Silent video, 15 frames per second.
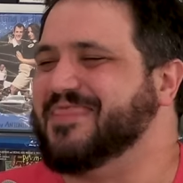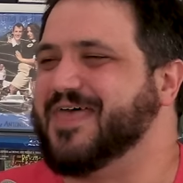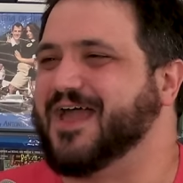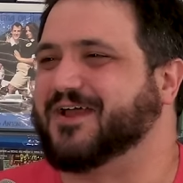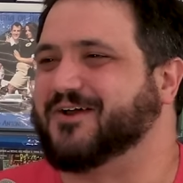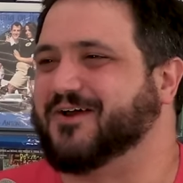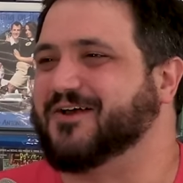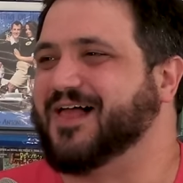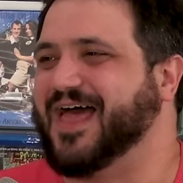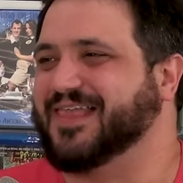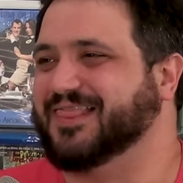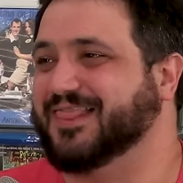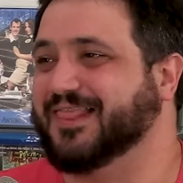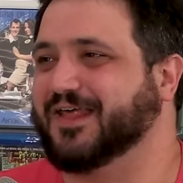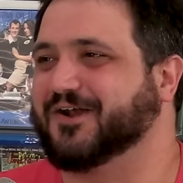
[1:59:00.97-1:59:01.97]
And that girl I
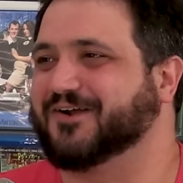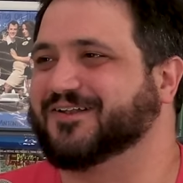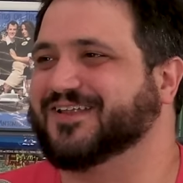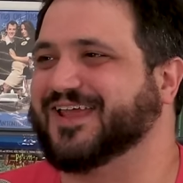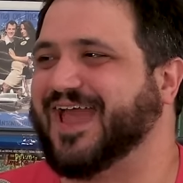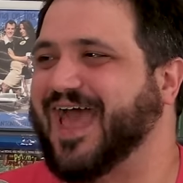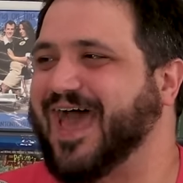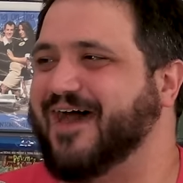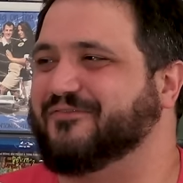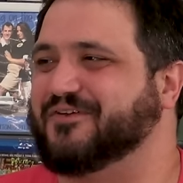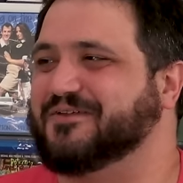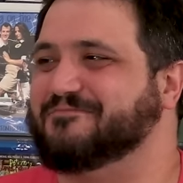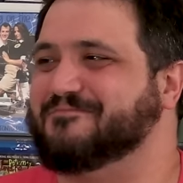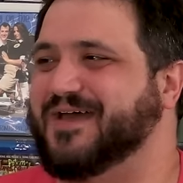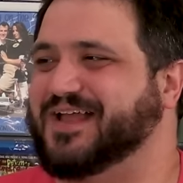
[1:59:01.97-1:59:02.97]
literally
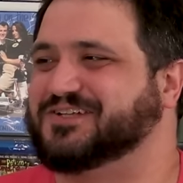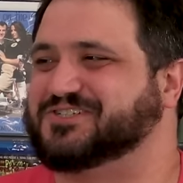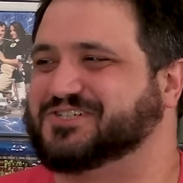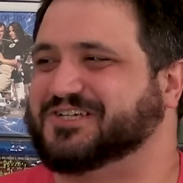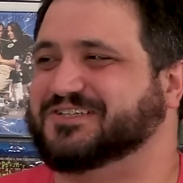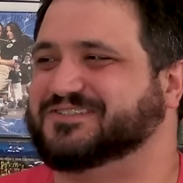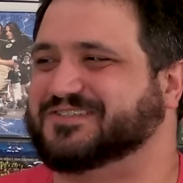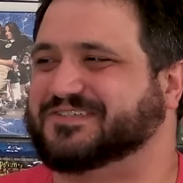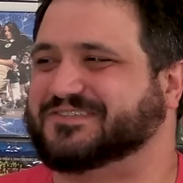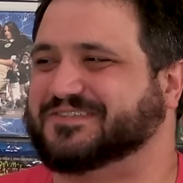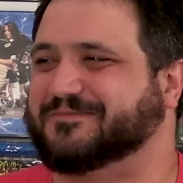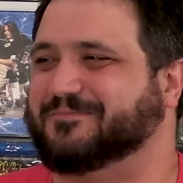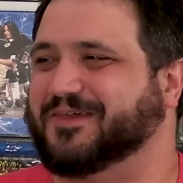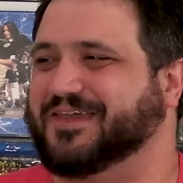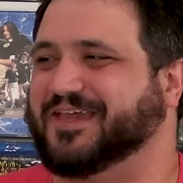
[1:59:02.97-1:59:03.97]
haven't mentioned since
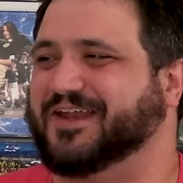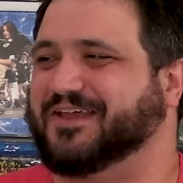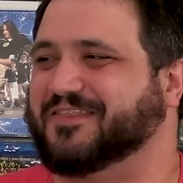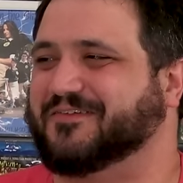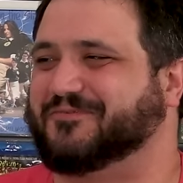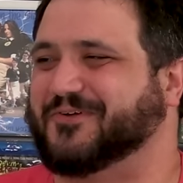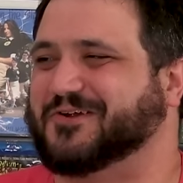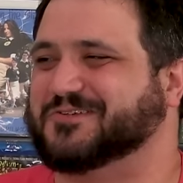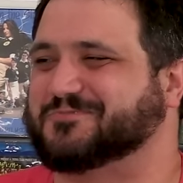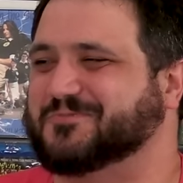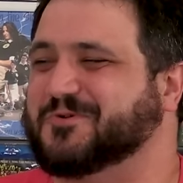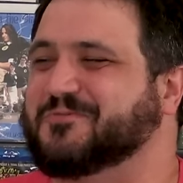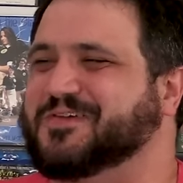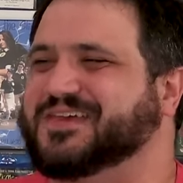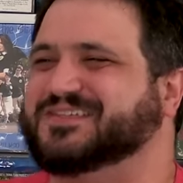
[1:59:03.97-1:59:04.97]
the beginning of the first
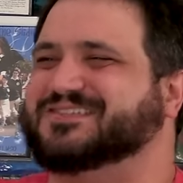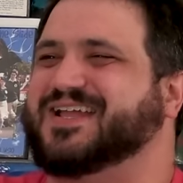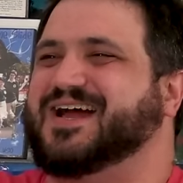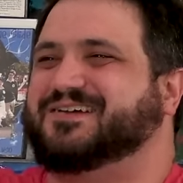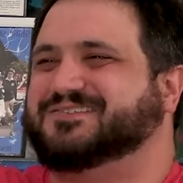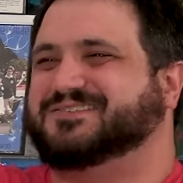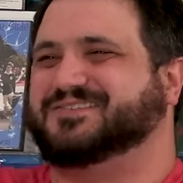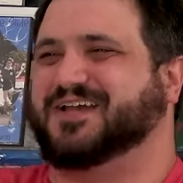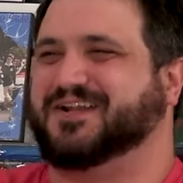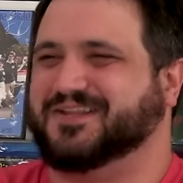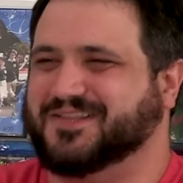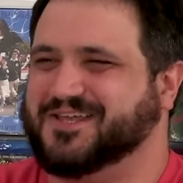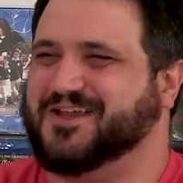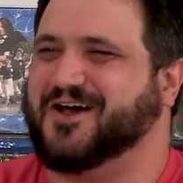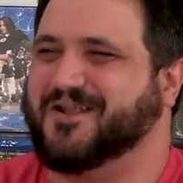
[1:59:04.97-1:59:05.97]
movie is now suddenly